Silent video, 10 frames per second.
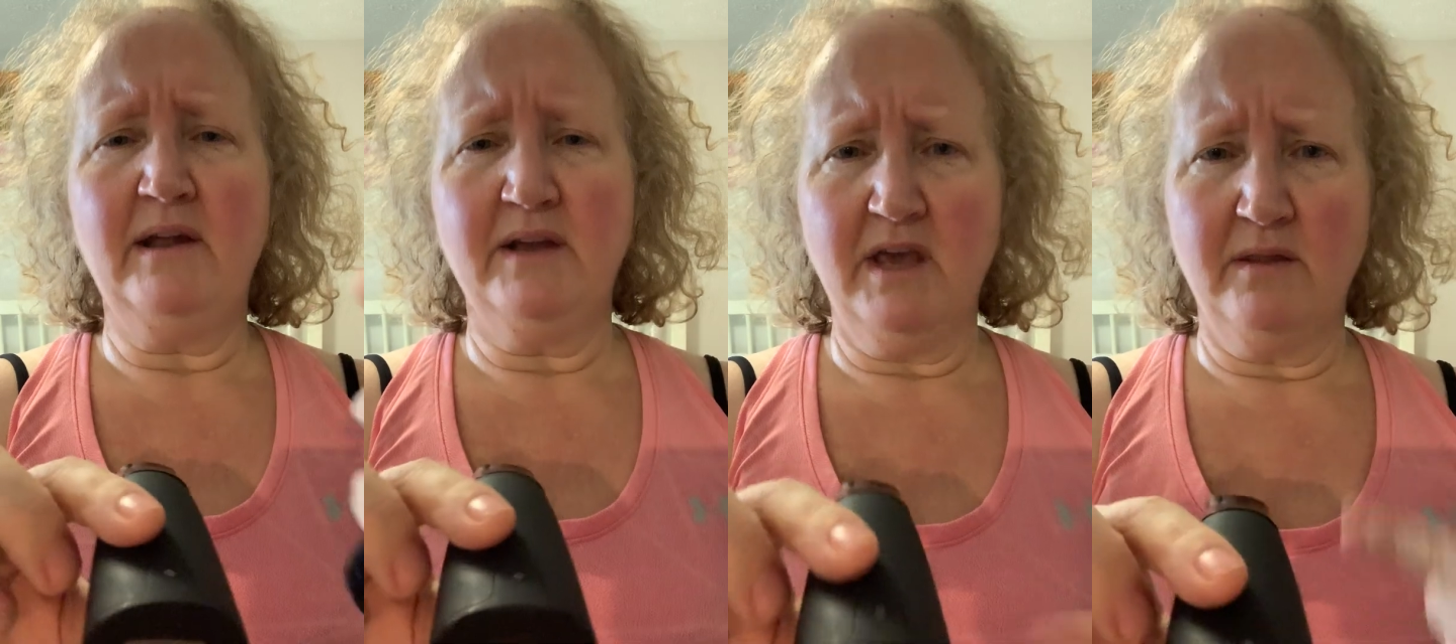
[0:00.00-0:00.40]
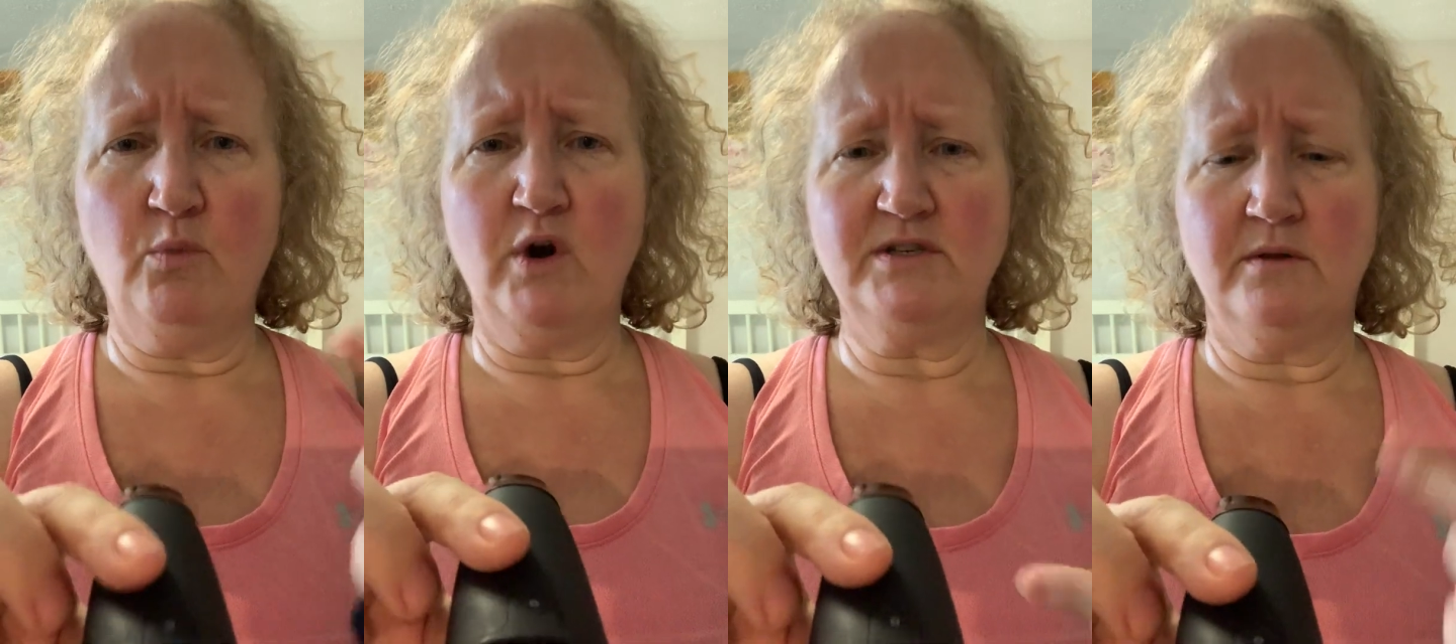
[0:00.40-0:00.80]
again, the
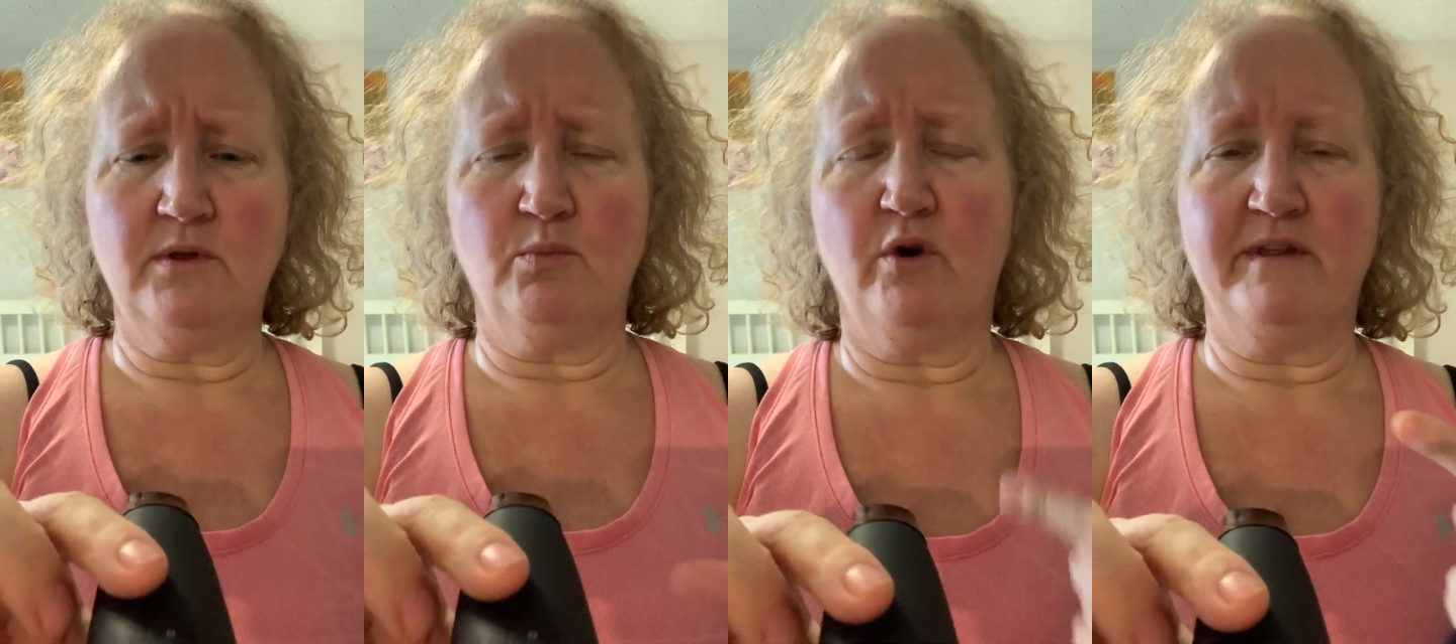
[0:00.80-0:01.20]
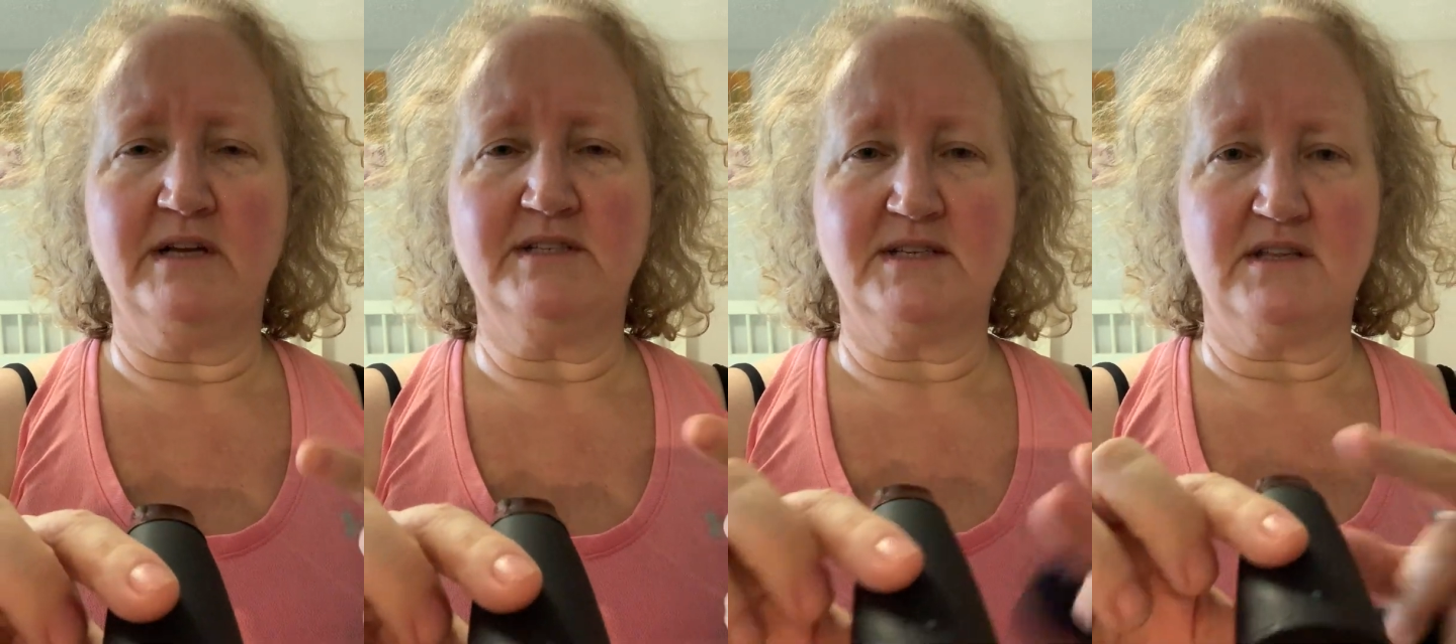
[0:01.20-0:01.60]
more that
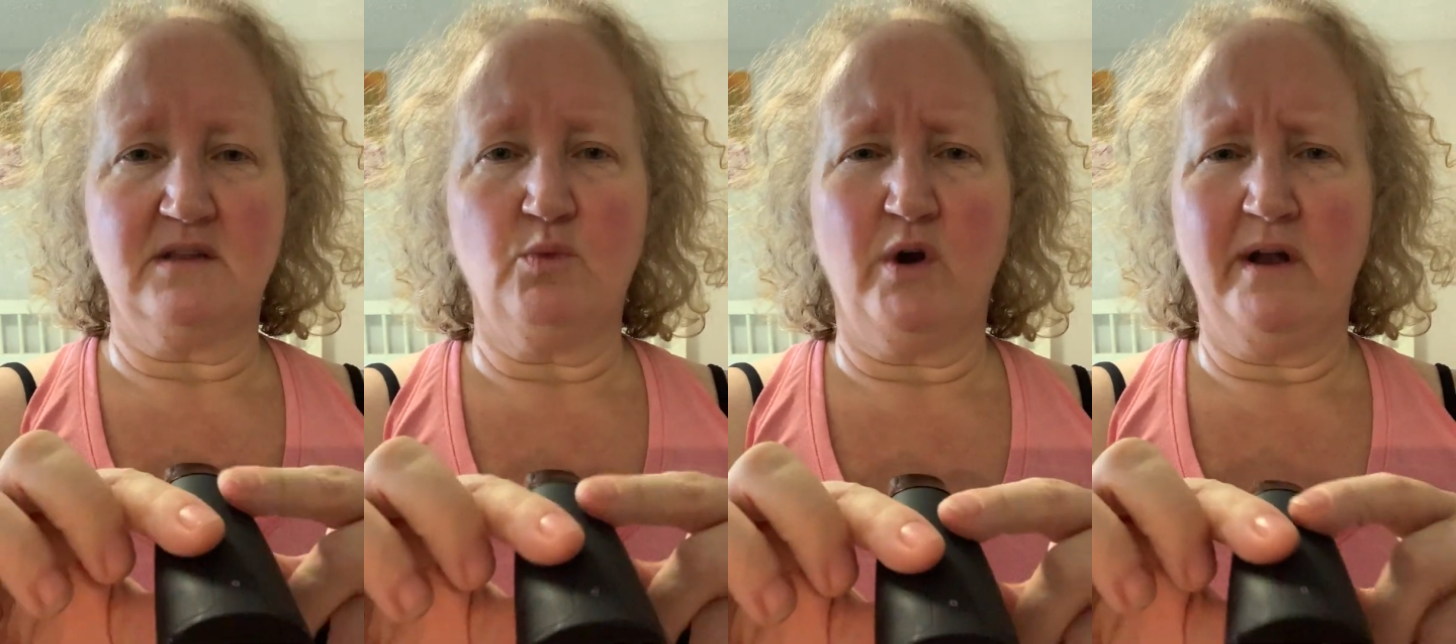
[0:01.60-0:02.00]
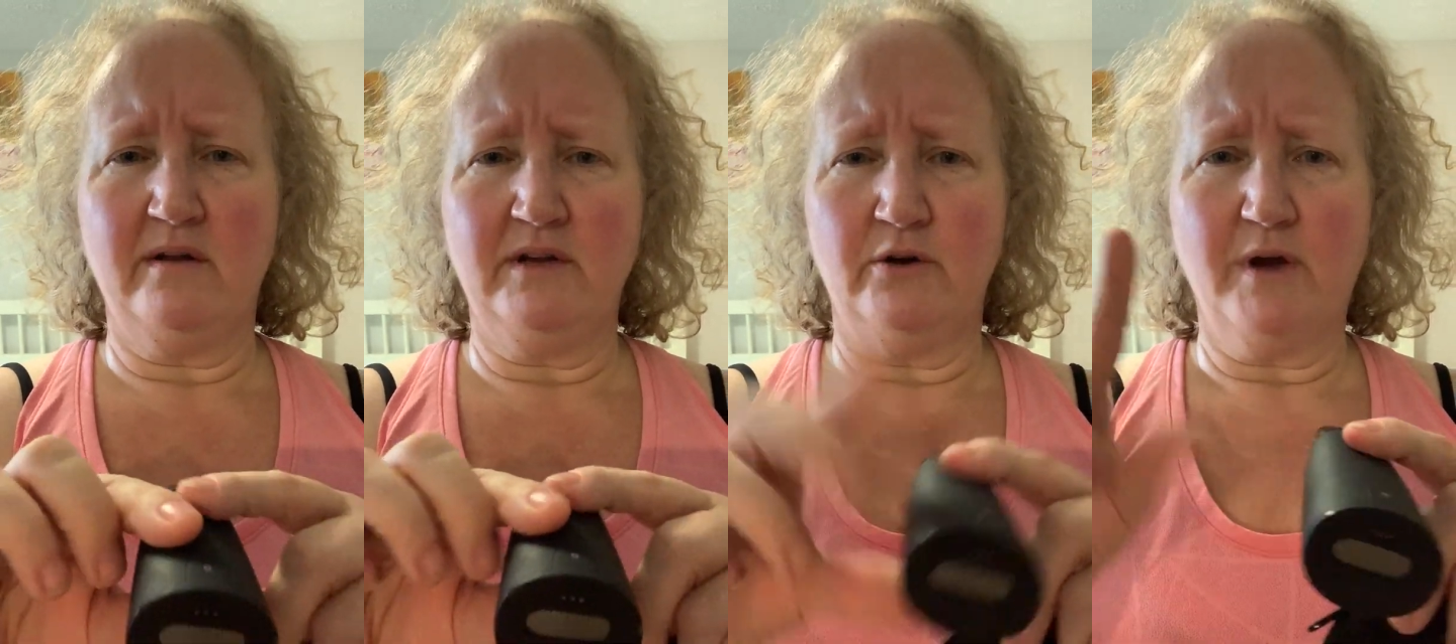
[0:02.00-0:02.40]
it does it, the more it
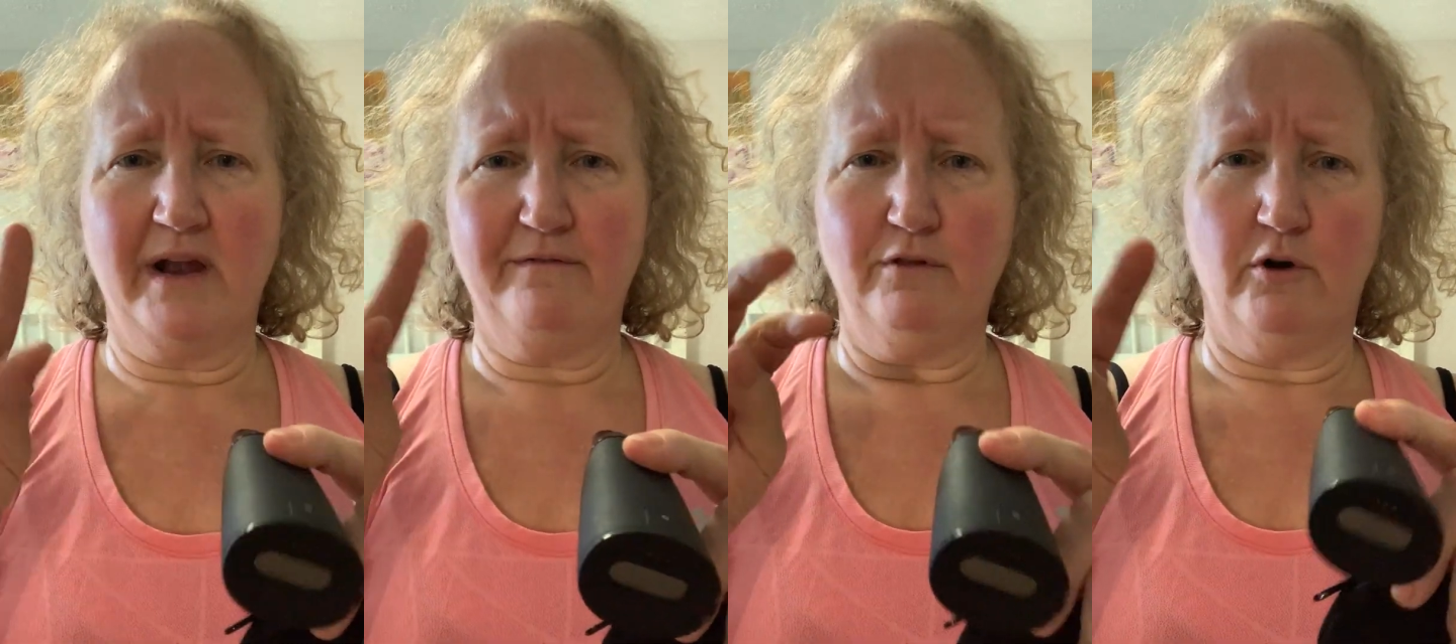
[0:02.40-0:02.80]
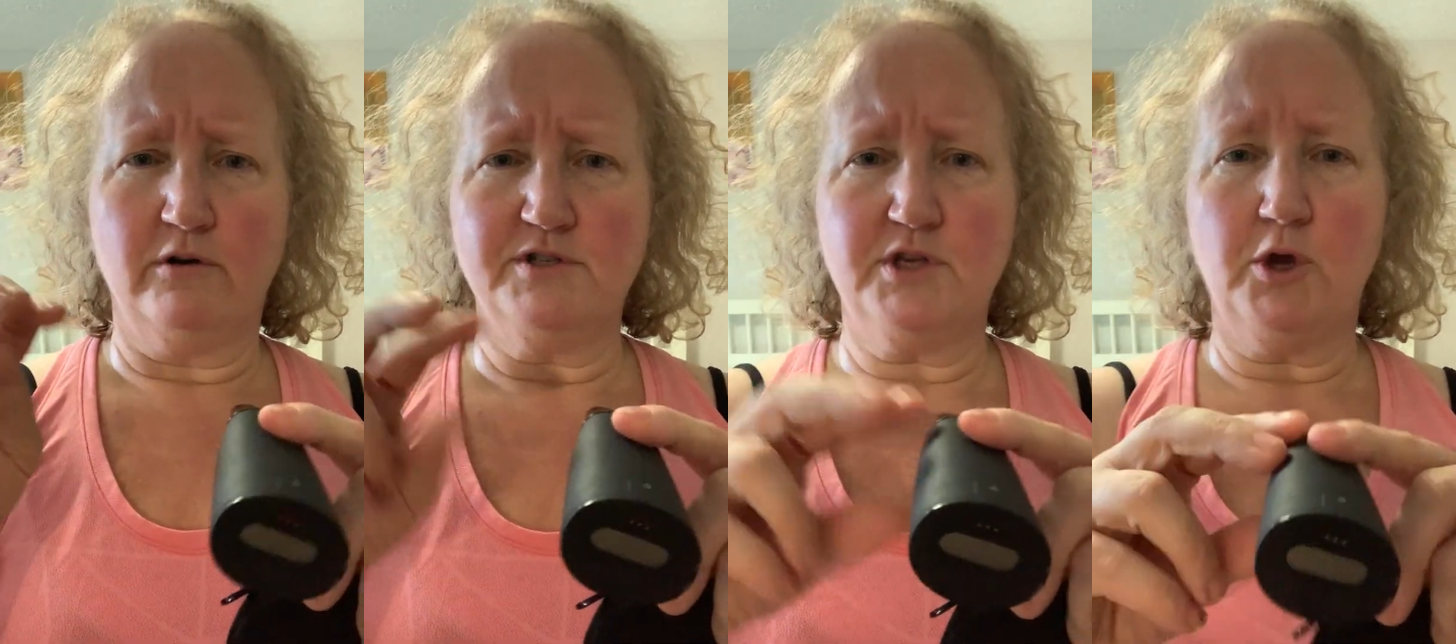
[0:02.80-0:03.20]
kind of
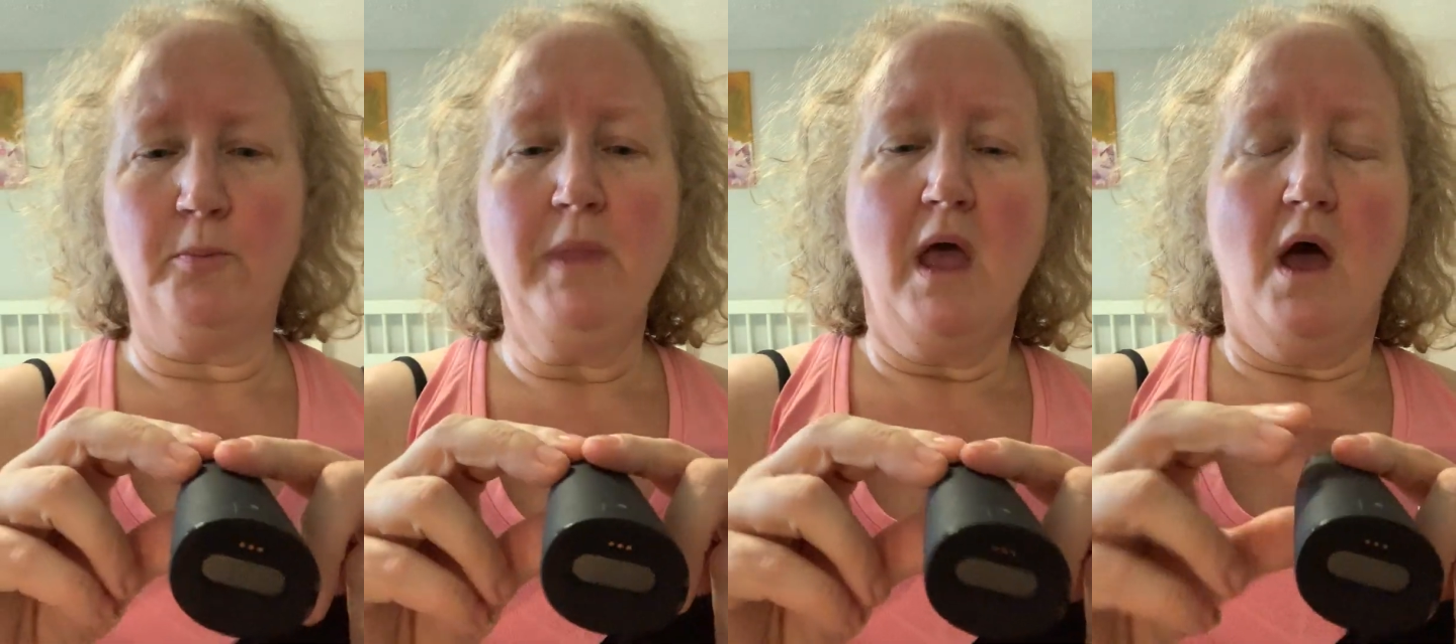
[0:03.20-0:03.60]
learns you.